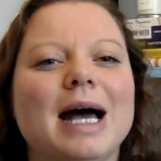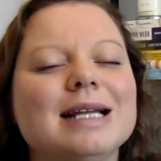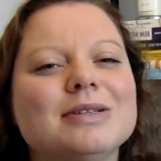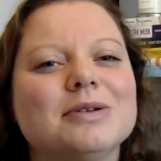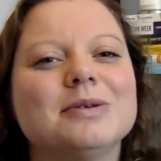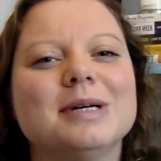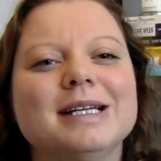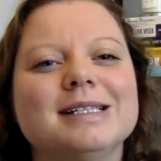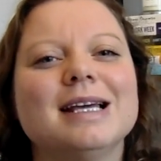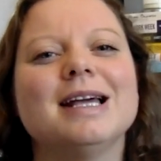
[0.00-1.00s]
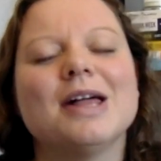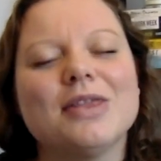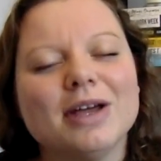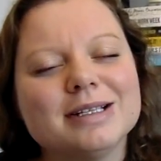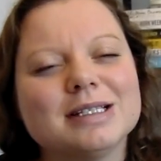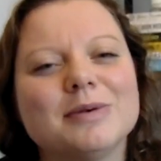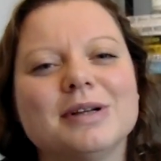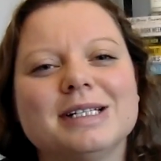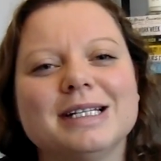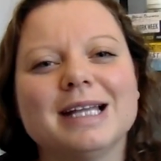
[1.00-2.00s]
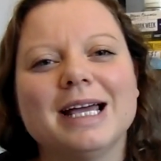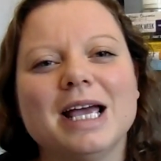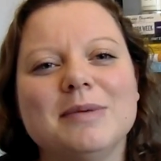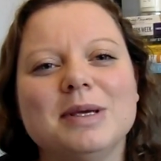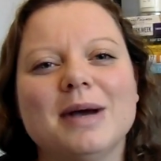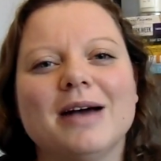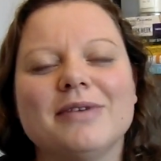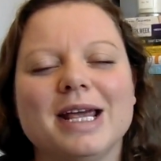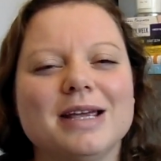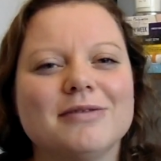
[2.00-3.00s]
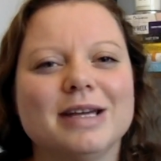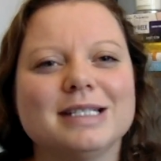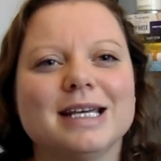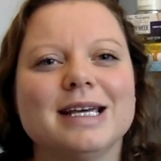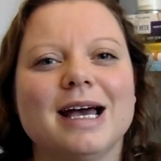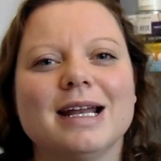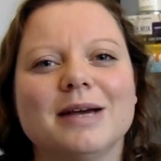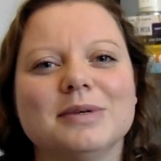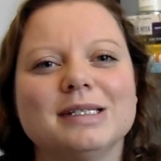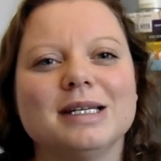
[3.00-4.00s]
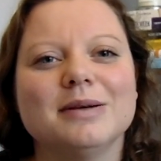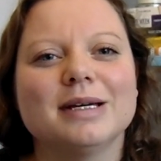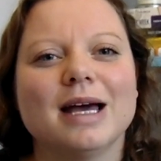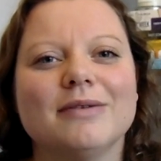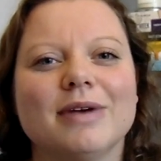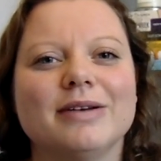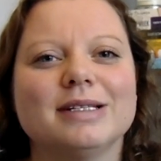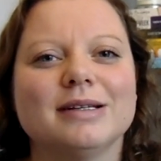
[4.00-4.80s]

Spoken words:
And always, thanks for watching. I hope you have a great day and I will see you again very